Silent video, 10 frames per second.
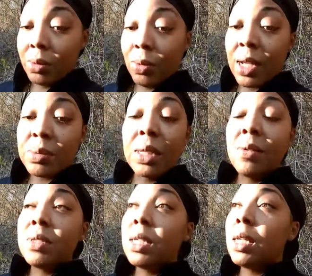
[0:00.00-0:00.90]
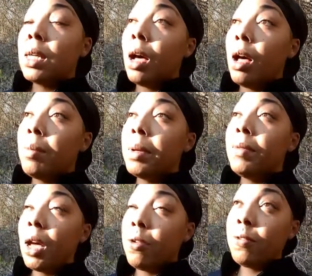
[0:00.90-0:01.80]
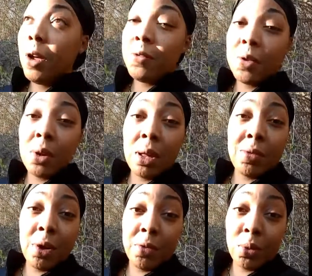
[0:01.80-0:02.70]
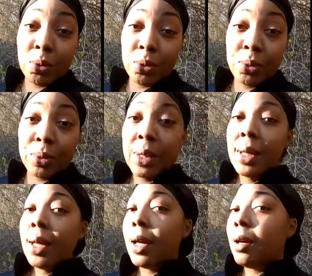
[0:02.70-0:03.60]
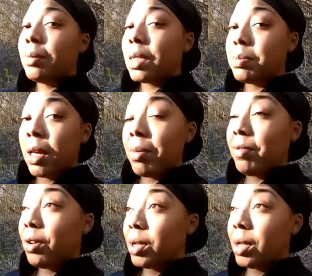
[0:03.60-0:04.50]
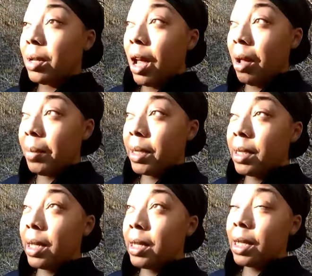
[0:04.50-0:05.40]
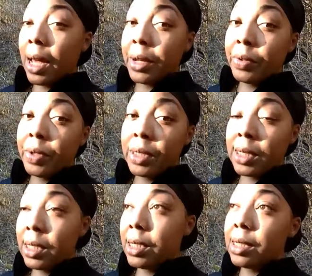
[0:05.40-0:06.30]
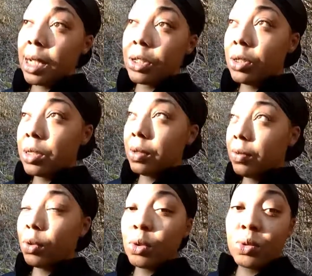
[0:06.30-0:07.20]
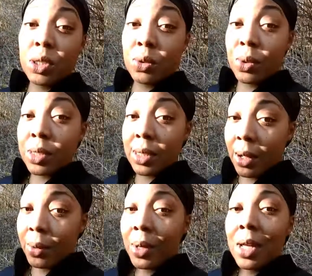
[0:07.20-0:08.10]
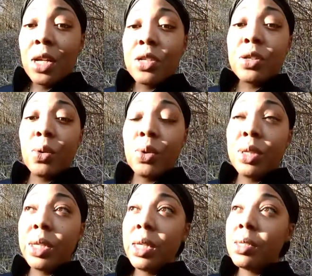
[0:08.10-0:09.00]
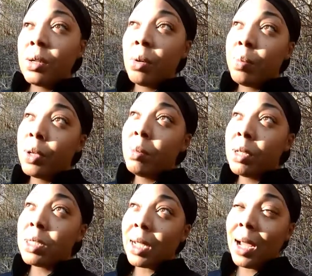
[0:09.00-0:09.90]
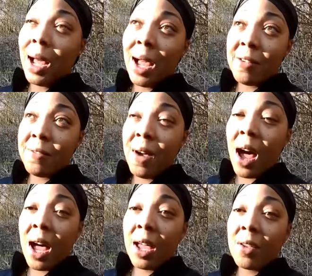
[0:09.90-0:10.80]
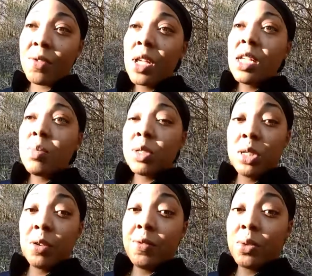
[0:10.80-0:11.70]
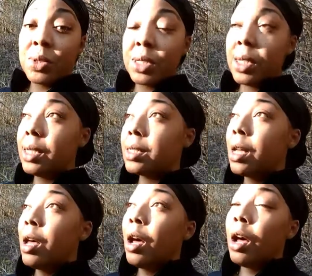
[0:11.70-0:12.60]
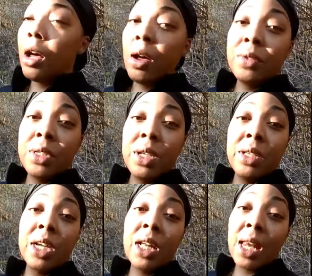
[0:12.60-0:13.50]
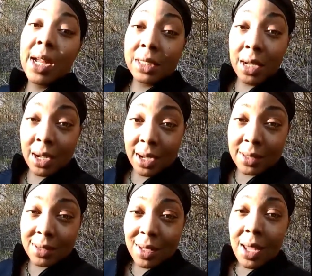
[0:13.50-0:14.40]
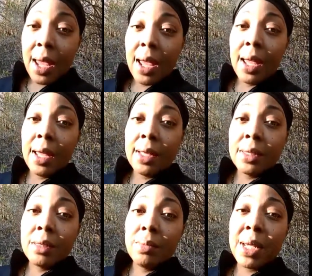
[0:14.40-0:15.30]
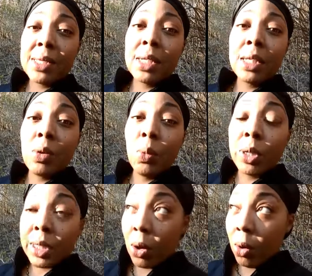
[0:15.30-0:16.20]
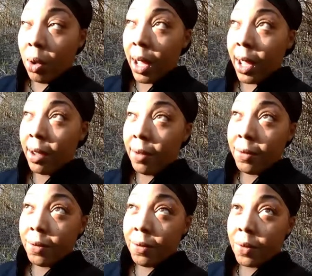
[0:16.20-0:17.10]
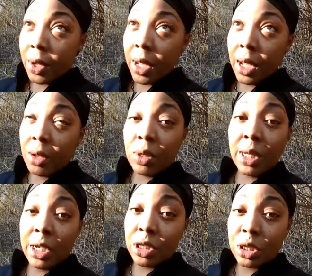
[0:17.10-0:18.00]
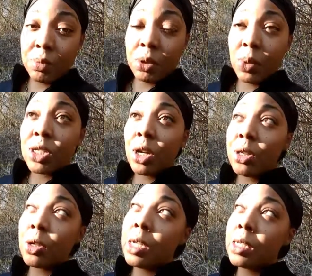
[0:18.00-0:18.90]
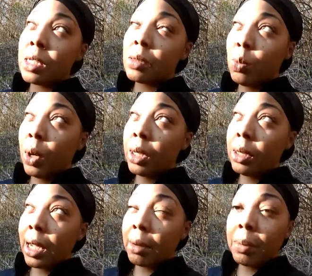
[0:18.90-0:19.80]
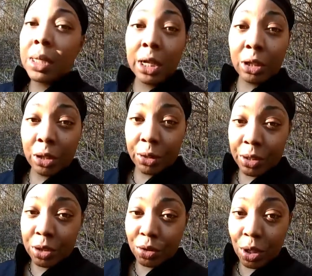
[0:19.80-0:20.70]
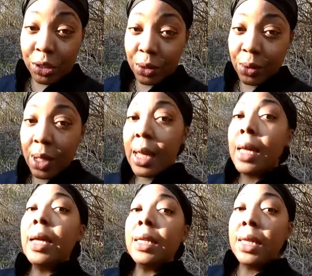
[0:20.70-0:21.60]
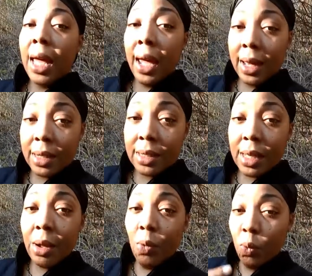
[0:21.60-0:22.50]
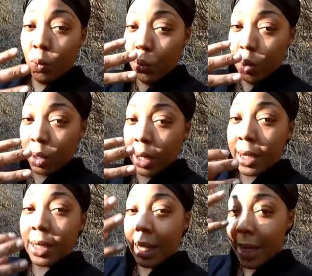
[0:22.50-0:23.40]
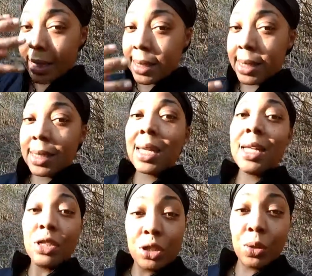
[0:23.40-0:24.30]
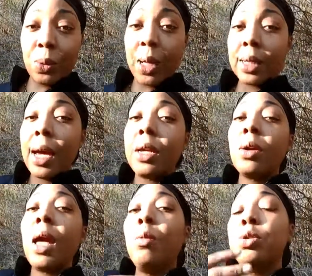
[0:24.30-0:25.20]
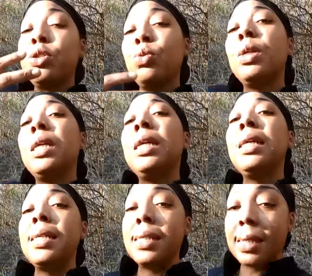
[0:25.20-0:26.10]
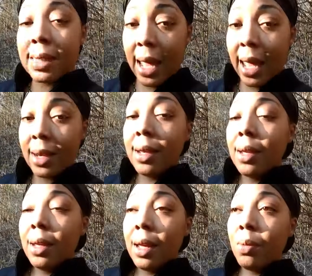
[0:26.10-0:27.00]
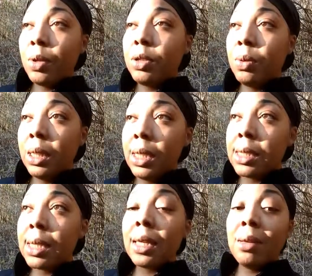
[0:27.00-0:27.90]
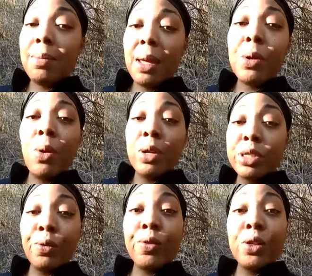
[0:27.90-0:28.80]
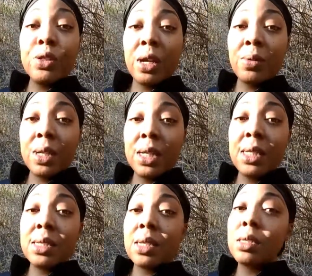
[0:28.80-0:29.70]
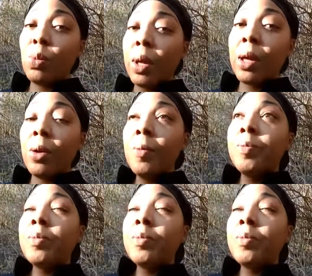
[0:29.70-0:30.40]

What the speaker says: Raspberry leaf tea, even alfalfa root. That's becoming very common in a lot of the tea sections of grocery stores now. So these are pretty much like a high five, especially your fennel seeds, of the galactagogues. And basically what they all have in relationship to each other is this one like molecular structure that kind of like sedates you and kind of helps you release that. And when you release that, the baby also feels that release as well.